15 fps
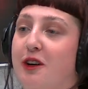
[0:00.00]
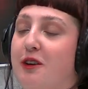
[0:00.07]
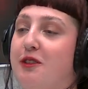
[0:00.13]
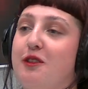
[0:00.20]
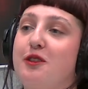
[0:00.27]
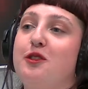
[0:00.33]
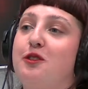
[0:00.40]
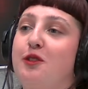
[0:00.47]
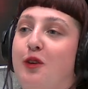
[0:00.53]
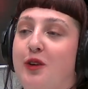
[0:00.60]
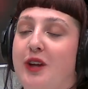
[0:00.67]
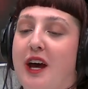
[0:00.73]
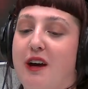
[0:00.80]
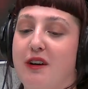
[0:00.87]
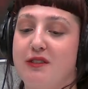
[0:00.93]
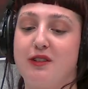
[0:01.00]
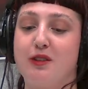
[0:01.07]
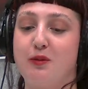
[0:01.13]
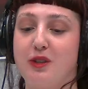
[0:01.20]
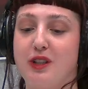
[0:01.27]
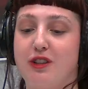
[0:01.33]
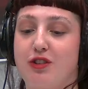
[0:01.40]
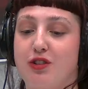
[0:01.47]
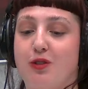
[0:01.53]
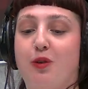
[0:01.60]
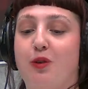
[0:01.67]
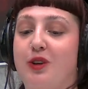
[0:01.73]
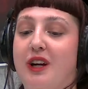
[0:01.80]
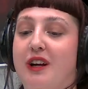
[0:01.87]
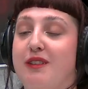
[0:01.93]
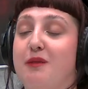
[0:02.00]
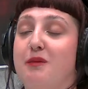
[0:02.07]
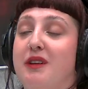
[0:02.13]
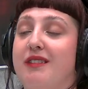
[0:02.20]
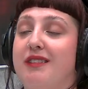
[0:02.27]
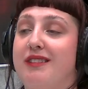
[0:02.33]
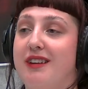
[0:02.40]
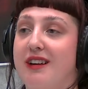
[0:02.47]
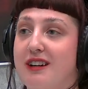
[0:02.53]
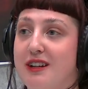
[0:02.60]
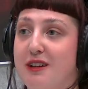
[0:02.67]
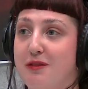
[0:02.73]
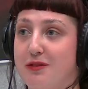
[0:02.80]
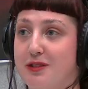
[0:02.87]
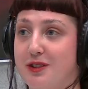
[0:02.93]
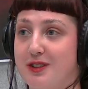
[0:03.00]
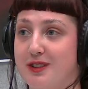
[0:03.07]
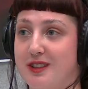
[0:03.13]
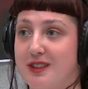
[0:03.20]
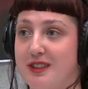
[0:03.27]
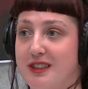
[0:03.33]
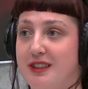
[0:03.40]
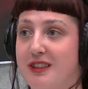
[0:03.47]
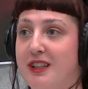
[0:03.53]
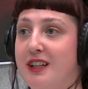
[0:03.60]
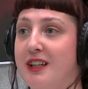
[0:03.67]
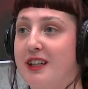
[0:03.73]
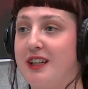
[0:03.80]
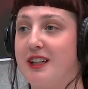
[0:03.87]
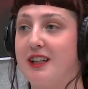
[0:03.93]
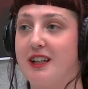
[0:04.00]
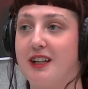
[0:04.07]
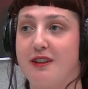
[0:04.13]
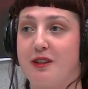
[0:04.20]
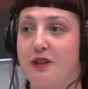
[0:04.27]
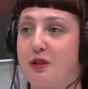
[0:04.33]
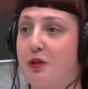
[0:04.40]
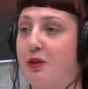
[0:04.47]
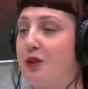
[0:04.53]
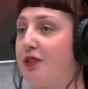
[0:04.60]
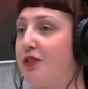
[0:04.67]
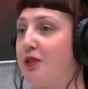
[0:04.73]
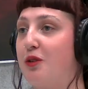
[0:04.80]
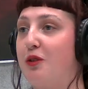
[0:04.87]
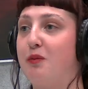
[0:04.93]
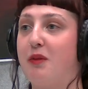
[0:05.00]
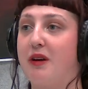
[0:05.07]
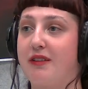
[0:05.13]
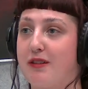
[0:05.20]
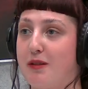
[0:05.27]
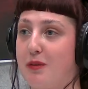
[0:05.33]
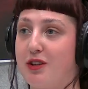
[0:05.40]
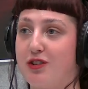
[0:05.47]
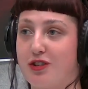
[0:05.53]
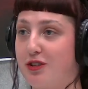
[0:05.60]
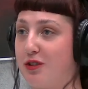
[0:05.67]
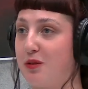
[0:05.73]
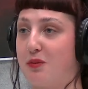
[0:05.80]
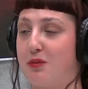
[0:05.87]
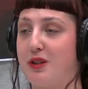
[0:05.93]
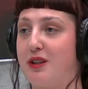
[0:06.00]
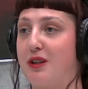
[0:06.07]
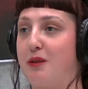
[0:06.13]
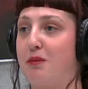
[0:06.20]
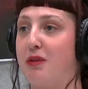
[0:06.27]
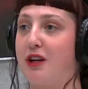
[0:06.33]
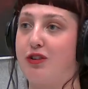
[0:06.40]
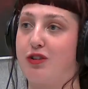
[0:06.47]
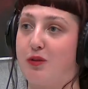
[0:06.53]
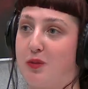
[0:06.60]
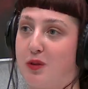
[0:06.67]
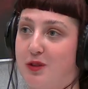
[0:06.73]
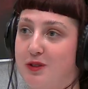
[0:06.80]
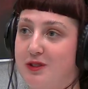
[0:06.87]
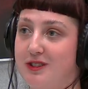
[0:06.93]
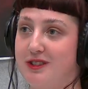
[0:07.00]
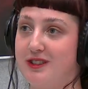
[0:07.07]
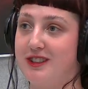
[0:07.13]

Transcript: Also, you don't have to reach orgasm necessarily for the intercourse or masturbation to be pleasurable.